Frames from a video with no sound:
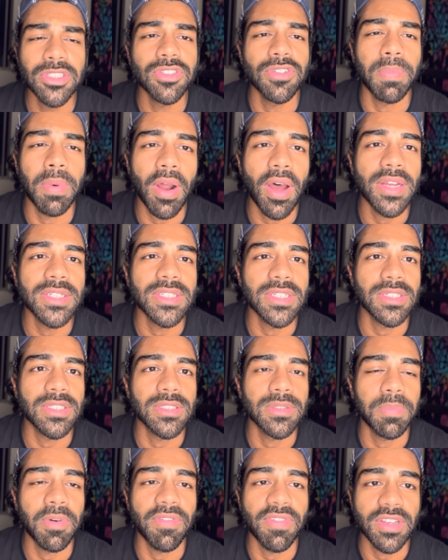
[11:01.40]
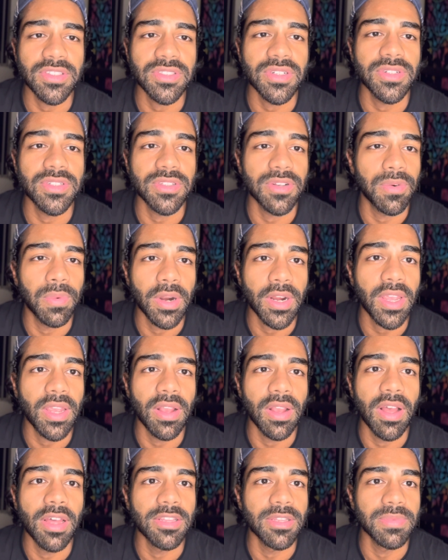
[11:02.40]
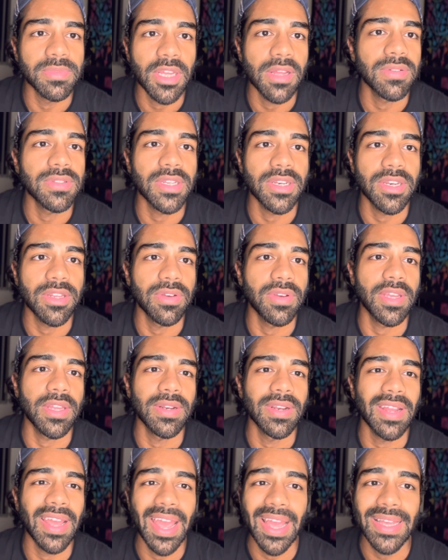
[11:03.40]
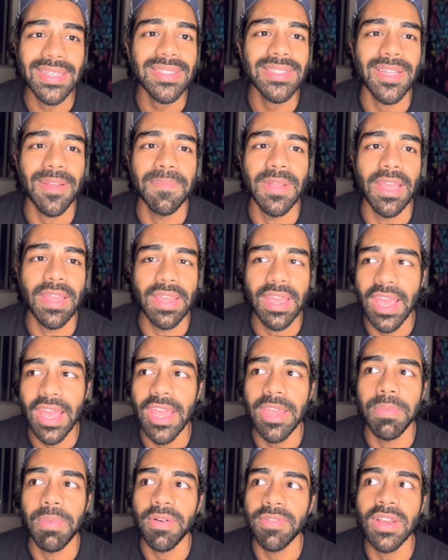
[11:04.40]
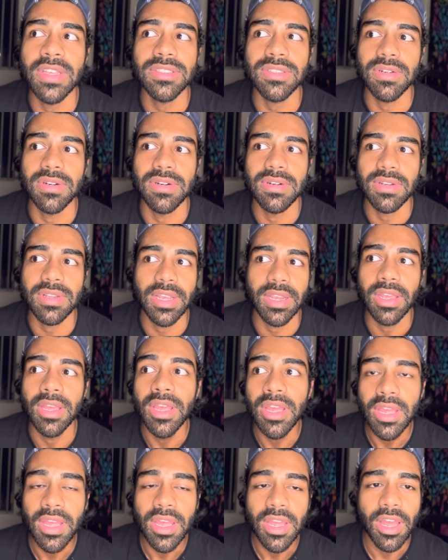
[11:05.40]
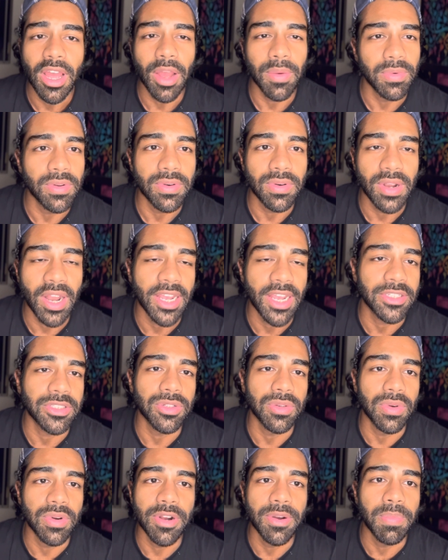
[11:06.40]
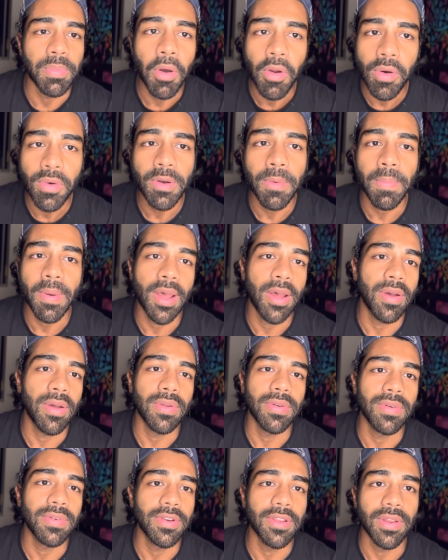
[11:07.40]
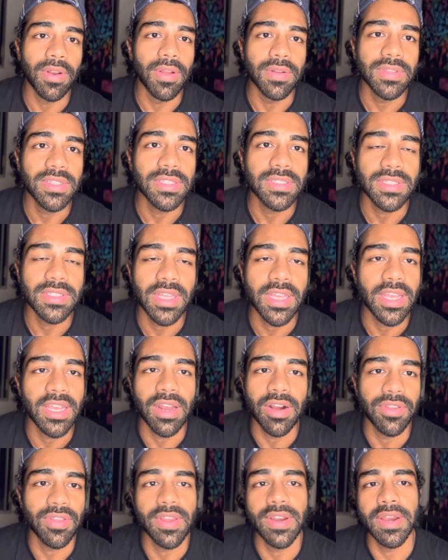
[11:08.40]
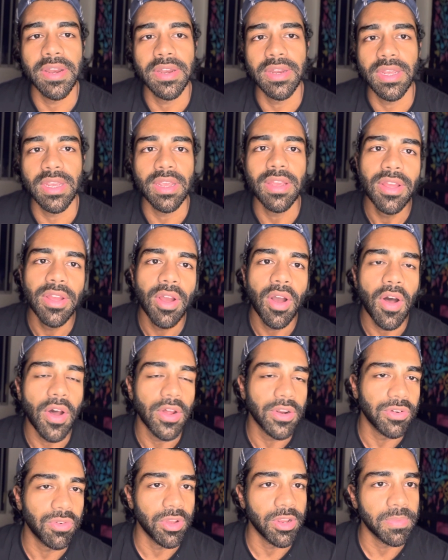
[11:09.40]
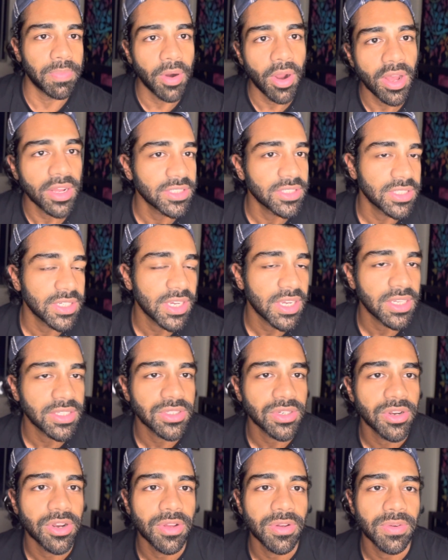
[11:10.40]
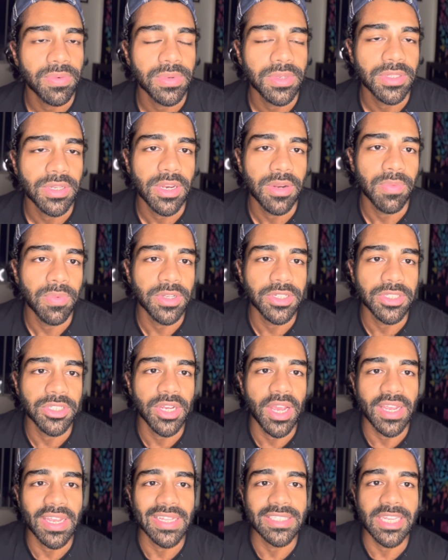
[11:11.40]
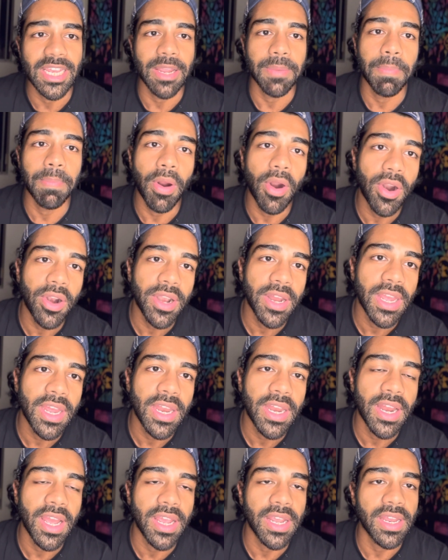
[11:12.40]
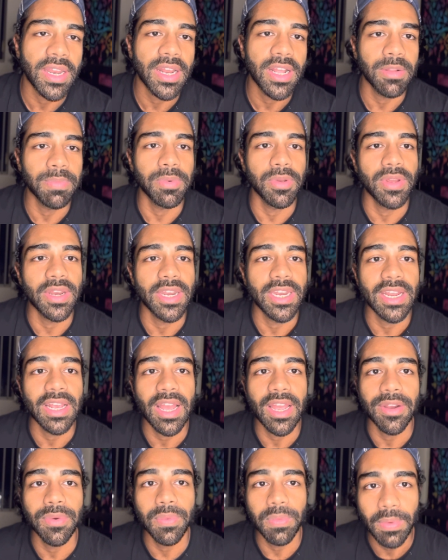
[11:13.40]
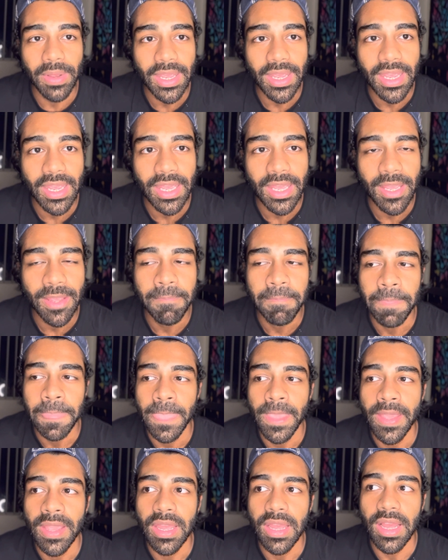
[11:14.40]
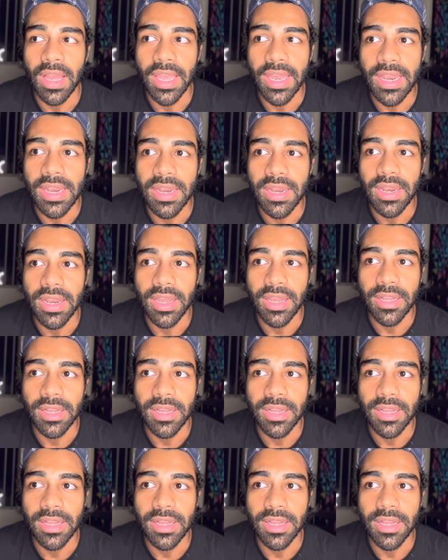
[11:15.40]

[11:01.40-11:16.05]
of projects professors that are working on themselves, and you can ask them like, hey professor, like I would like to learn more about this thing. Are there any ongoing projects in which I can take part in? I can help you any kind of way. And